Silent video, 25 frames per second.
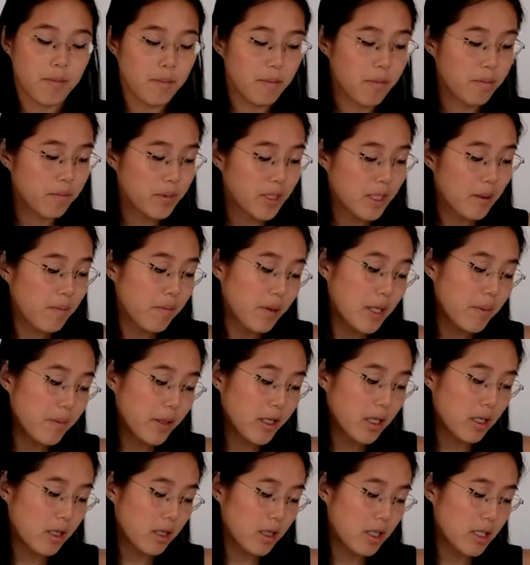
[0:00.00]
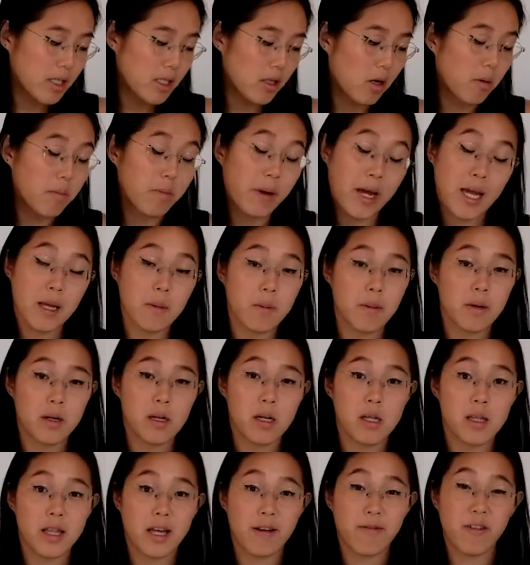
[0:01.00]
Simply because on
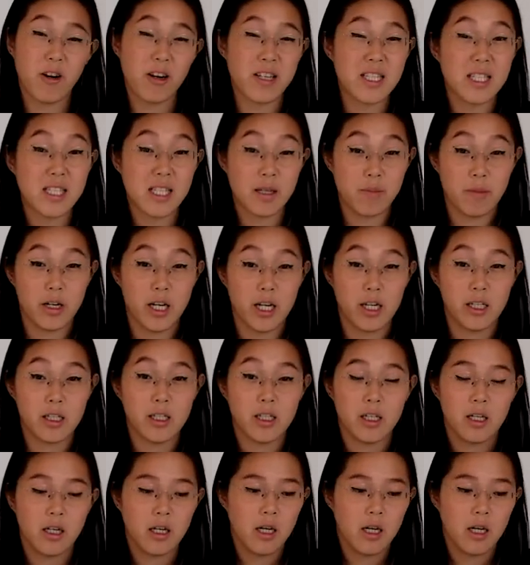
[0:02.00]
paper they're very similar.